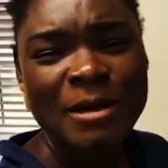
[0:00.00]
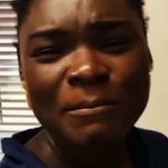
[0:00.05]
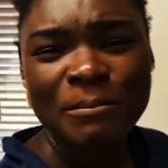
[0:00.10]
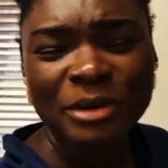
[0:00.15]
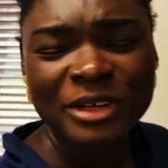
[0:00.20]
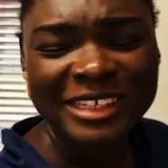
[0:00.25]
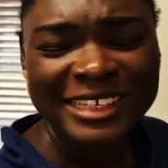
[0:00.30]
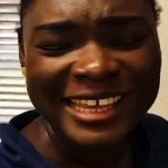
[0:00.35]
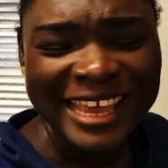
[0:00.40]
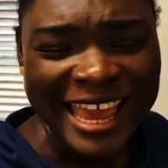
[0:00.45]

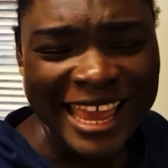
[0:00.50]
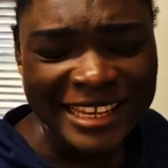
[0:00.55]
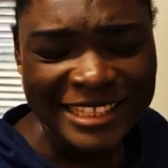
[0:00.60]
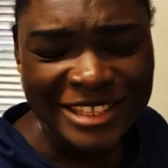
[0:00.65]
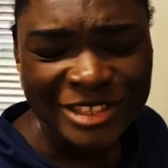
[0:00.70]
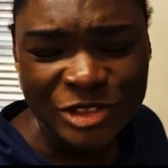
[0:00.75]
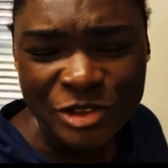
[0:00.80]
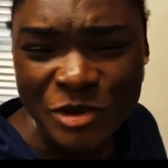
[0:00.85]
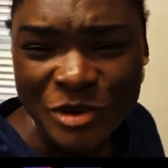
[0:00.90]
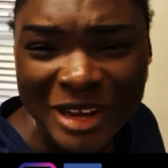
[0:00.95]
but
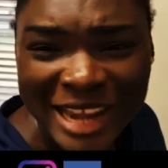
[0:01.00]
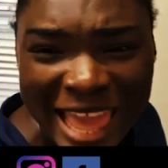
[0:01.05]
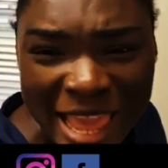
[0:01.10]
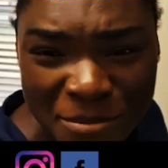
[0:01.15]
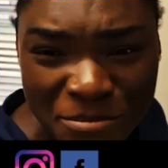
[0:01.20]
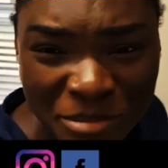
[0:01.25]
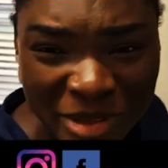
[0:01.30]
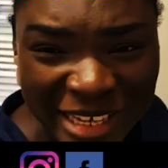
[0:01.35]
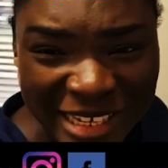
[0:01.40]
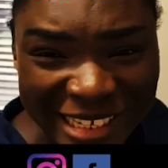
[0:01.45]
yet don't
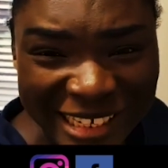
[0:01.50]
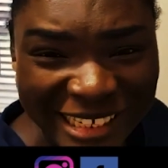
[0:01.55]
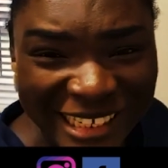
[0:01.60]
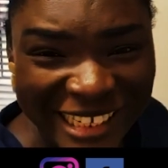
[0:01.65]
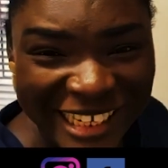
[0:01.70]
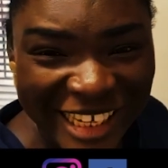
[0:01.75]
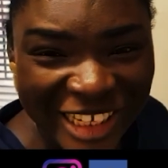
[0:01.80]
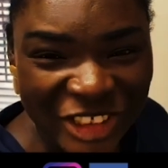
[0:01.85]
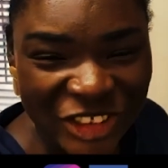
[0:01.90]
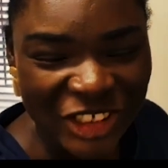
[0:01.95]
like being in the
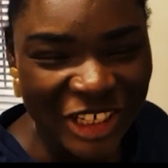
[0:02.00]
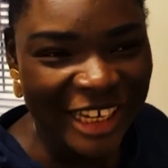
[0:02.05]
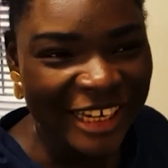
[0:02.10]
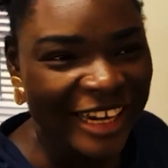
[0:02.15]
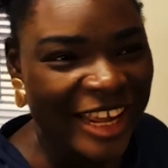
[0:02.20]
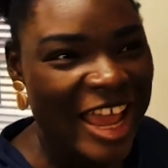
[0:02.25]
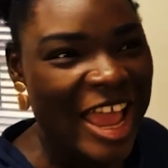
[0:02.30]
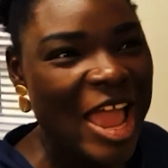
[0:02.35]
kitchen.